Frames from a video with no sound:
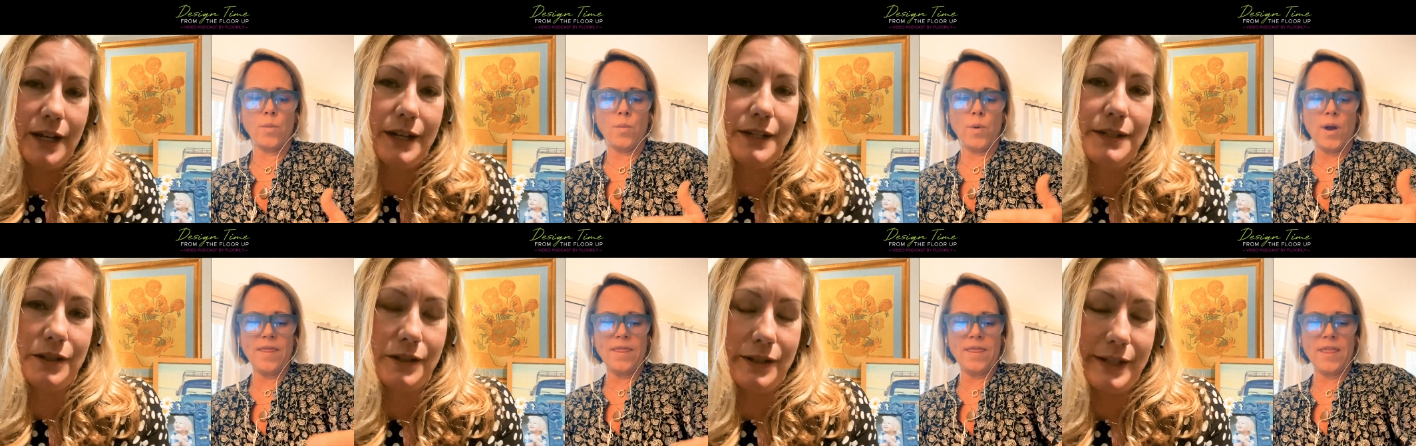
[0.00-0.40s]

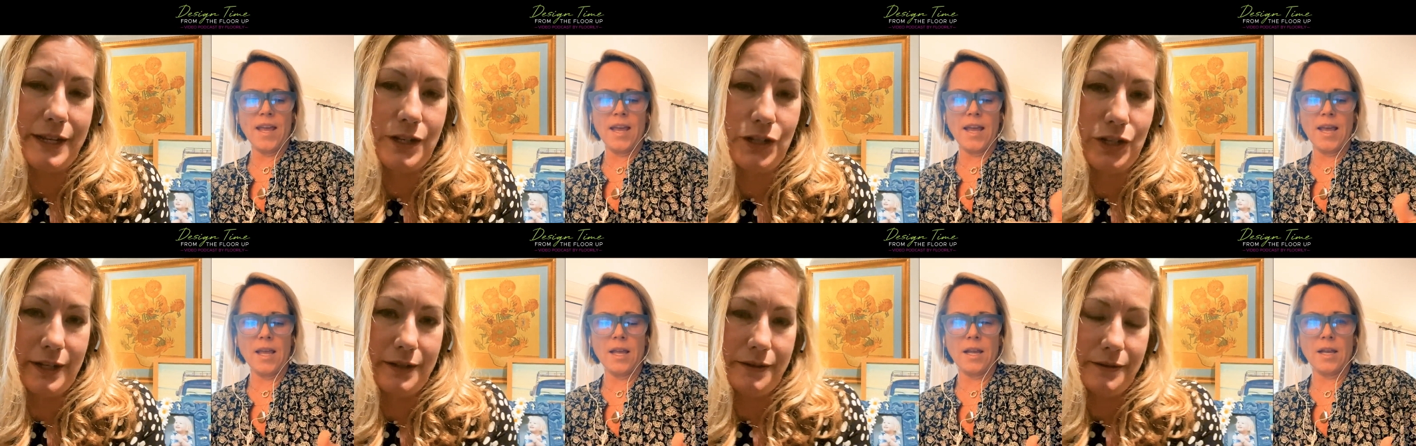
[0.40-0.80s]
Speaker 1: when
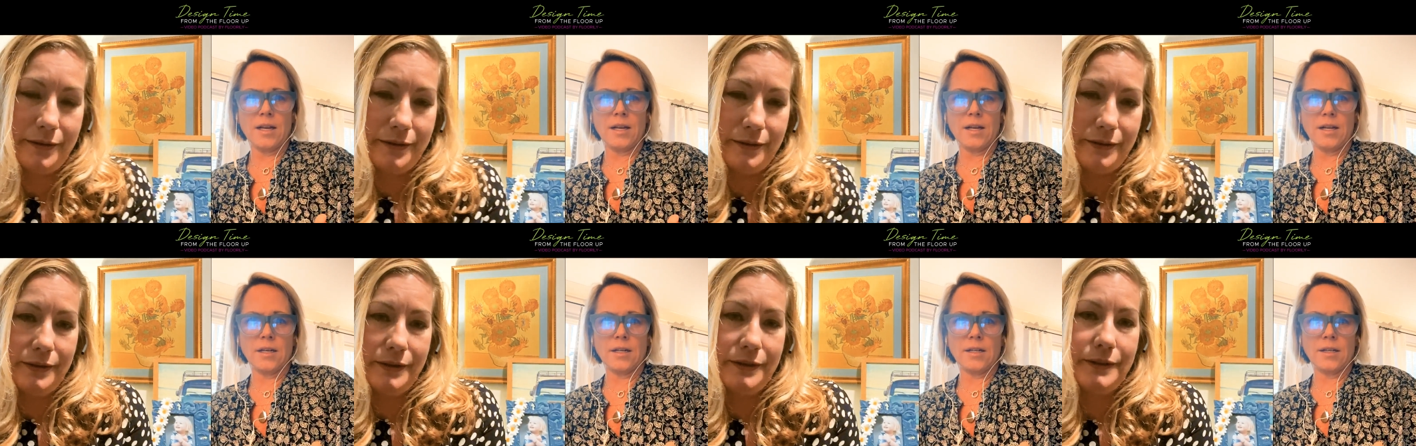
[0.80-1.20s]
they
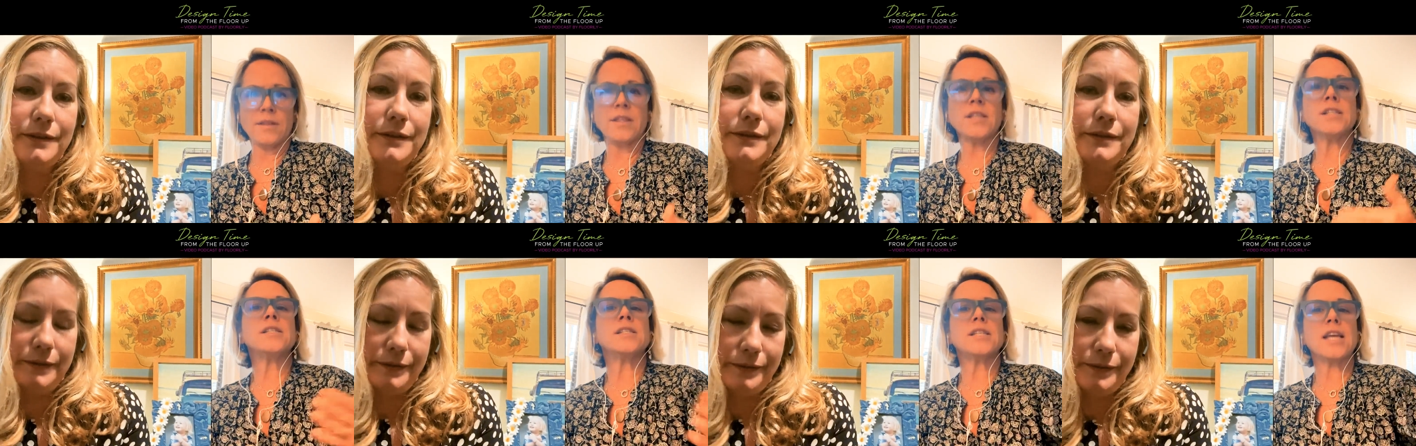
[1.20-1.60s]

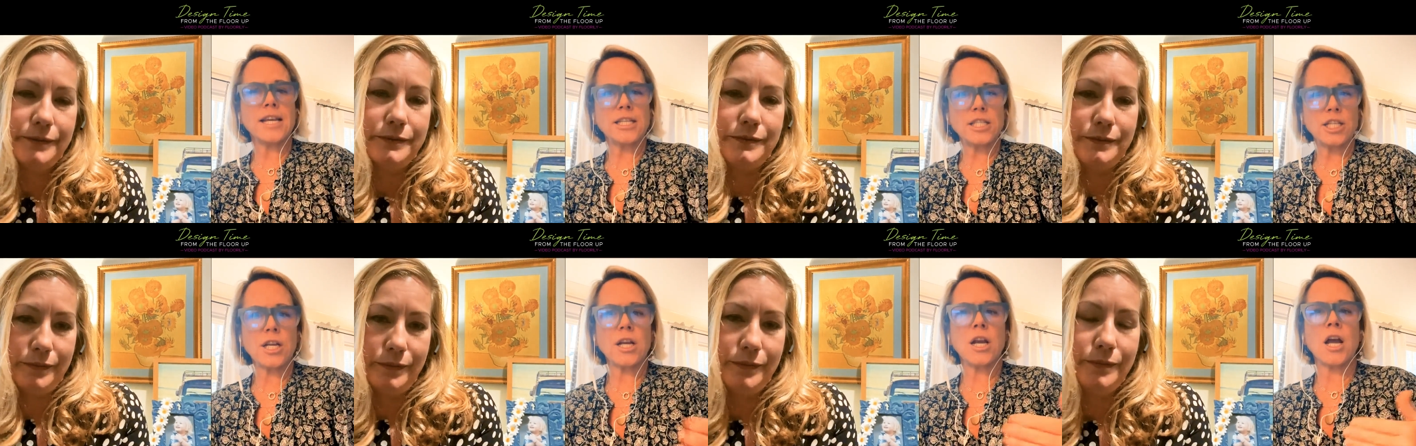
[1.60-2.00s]
the
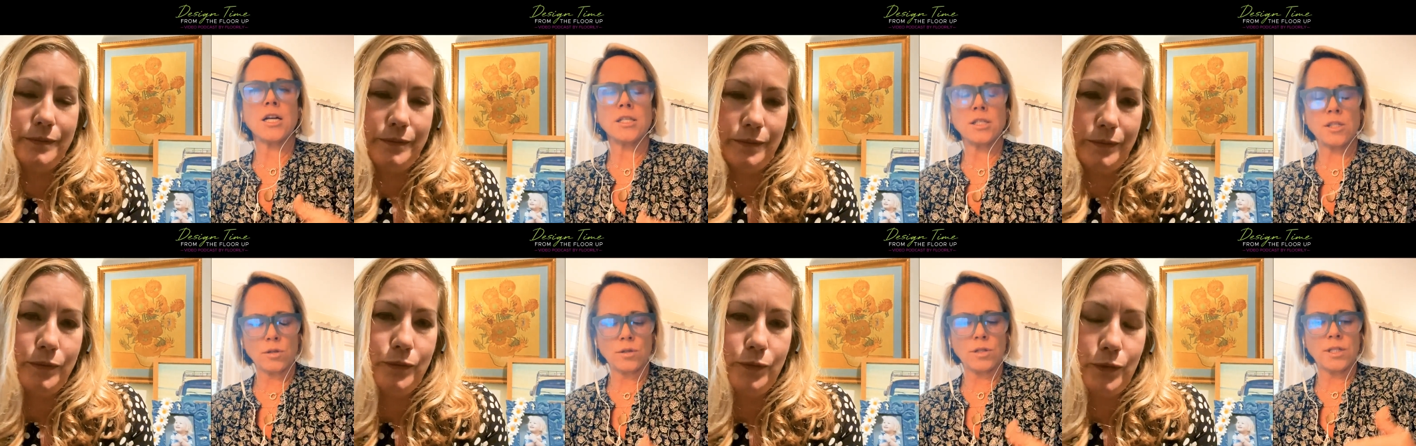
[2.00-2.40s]
staging
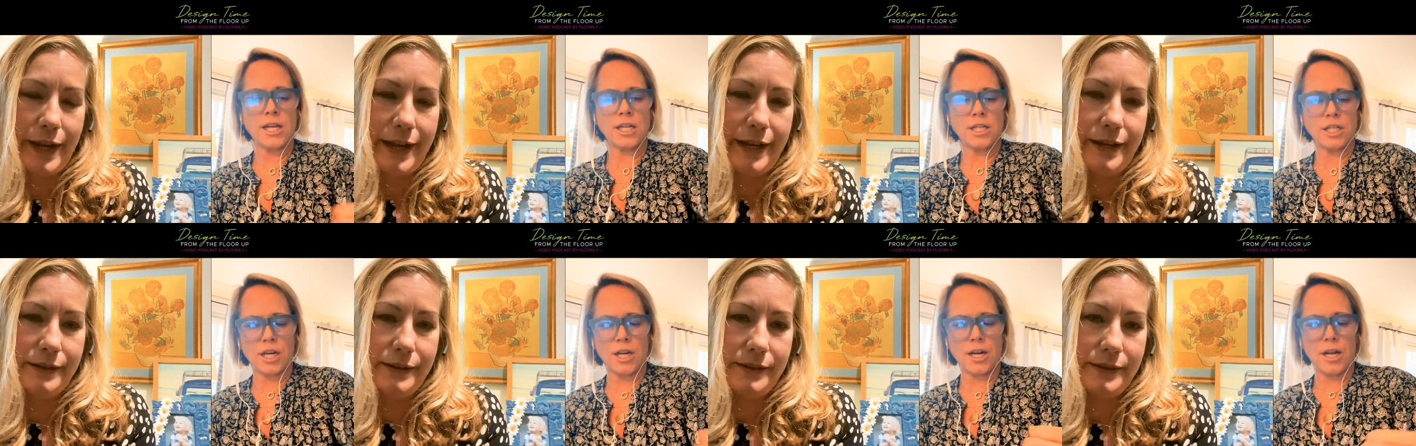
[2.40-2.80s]

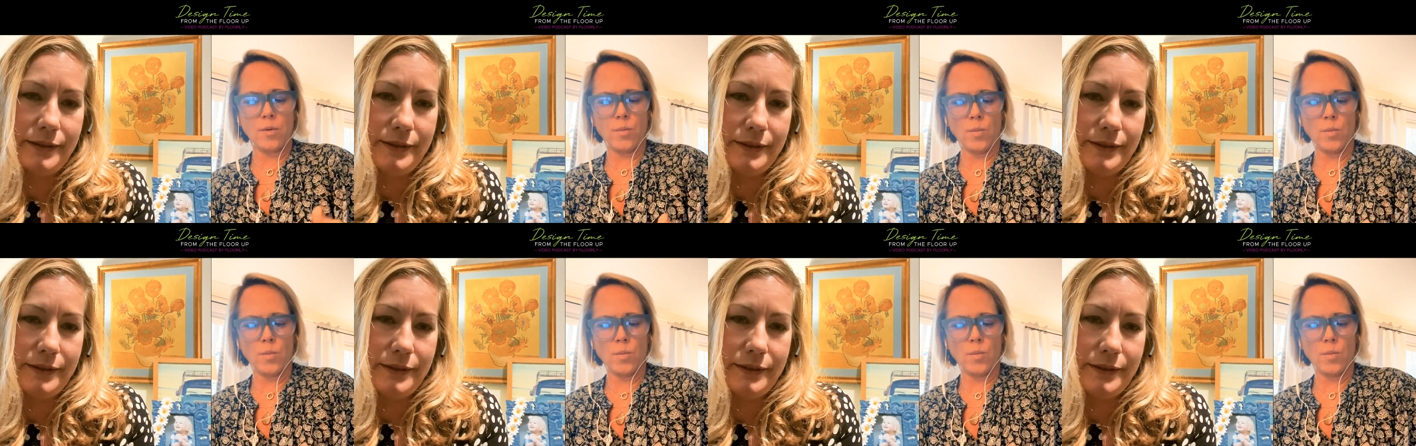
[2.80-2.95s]
consultation right.